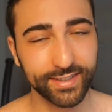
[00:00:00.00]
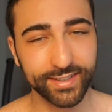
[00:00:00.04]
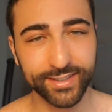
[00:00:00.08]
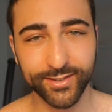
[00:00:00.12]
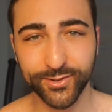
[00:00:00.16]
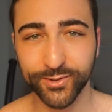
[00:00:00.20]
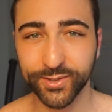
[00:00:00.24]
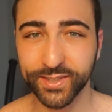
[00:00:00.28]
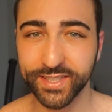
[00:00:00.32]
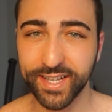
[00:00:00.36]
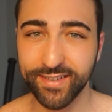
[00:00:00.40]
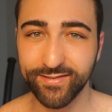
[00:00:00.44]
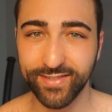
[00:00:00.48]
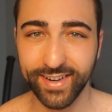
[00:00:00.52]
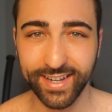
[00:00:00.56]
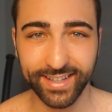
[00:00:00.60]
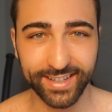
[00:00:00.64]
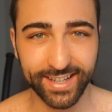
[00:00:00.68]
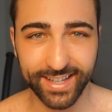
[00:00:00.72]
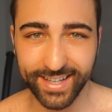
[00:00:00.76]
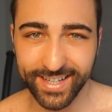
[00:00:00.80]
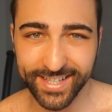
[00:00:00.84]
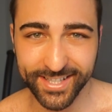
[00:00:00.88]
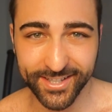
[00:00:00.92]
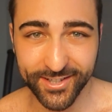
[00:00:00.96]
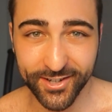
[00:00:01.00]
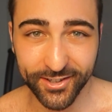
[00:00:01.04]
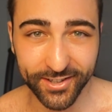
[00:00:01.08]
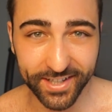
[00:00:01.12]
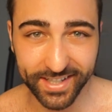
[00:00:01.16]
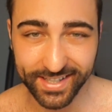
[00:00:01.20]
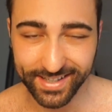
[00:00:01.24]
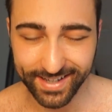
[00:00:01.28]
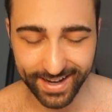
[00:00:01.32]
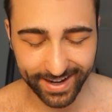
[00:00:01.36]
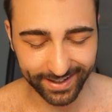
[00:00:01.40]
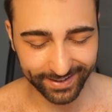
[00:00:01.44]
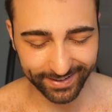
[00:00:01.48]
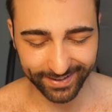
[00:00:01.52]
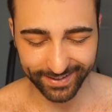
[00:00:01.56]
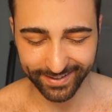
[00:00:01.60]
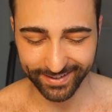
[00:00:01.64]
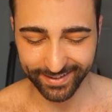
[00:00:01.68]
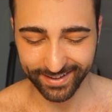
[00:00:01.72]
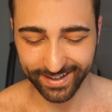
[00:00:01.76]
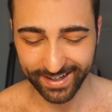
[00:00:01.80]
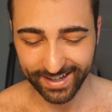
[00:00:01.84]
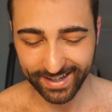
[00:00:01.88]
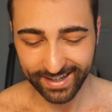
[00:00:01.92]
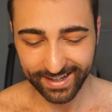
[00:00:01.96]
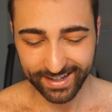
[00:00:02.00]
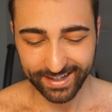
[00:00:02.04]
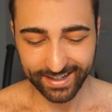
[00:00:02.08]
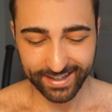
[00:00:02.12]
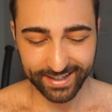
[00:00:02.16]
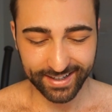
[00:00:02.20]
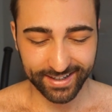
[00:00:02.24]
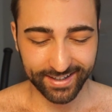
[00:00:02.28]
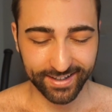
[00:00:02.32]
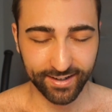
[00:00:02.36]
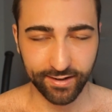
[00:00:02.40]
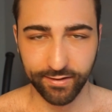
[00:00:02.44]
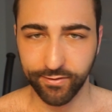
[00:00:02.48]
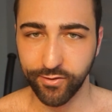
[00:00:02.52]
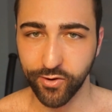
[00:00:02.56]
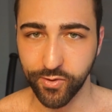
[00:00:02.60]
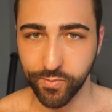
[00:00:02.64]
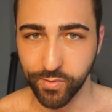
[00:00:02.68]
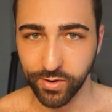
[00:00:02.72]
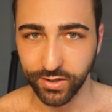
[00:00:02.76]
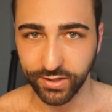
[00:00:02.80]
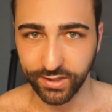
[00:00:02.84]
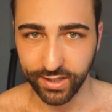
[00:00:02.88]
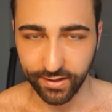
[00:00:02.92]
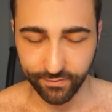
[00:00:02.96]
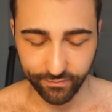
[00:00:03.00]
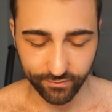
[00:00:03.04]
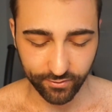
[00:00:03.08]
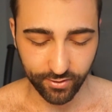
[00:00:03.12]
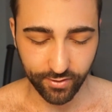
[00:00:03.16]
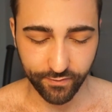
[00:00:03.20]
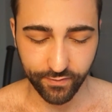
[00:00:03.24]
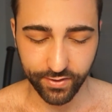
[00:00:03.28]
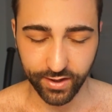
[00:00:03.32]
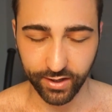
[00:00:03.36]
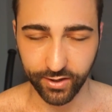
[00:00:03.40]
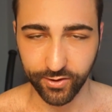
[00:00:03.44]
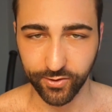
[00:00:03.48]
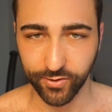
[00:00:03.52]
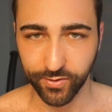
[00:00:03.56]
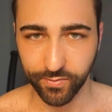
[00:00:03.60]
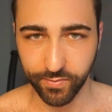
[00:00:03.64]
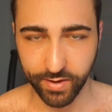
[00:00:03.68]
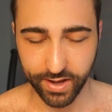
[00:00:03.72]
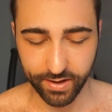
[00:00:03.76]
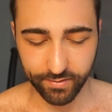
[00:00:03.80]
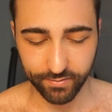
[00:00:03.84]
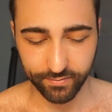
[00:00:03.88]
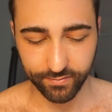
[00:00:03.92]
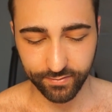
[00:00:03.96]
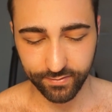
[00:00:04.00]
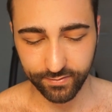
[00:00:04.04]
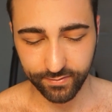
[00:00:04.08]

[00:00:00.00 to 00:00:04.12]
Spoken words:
do stuff like that is not exciting for most of the girls, maybe.